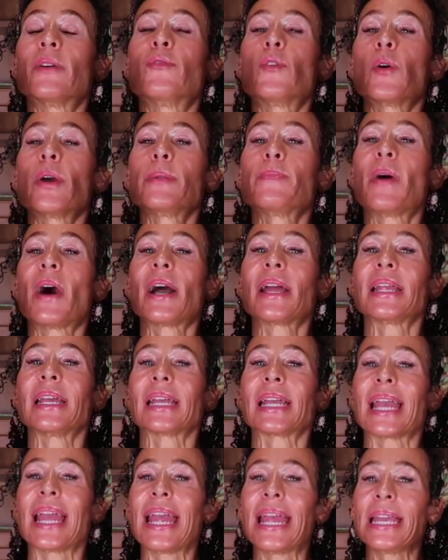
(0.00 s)
avoid
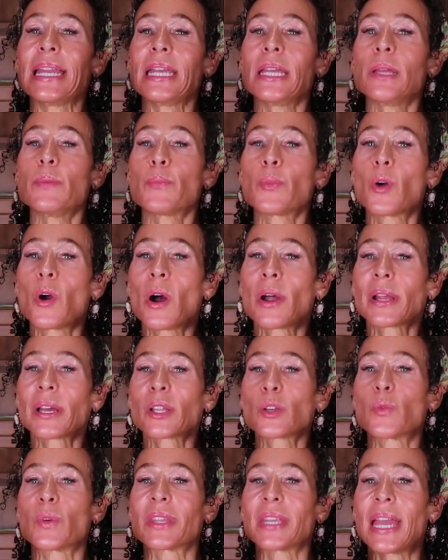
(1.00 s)
biting any
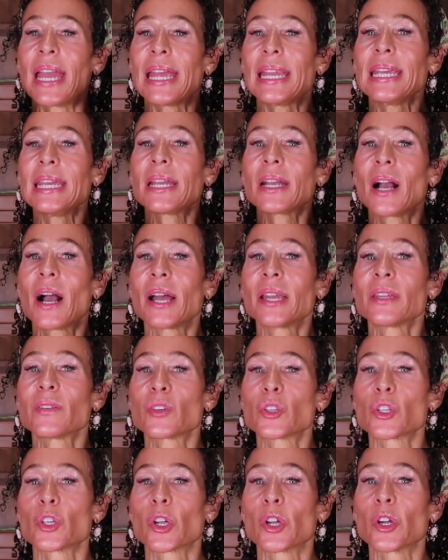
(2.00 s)
product with any kind
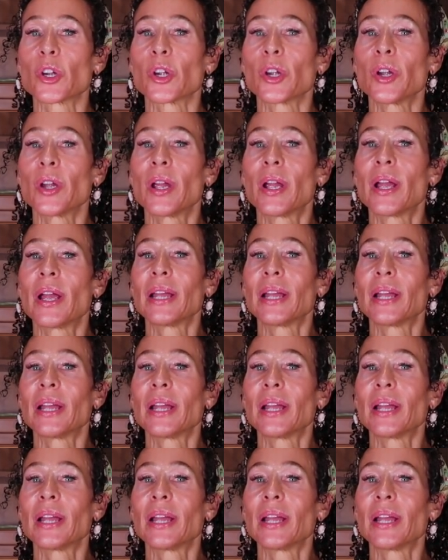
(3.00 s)
of sugar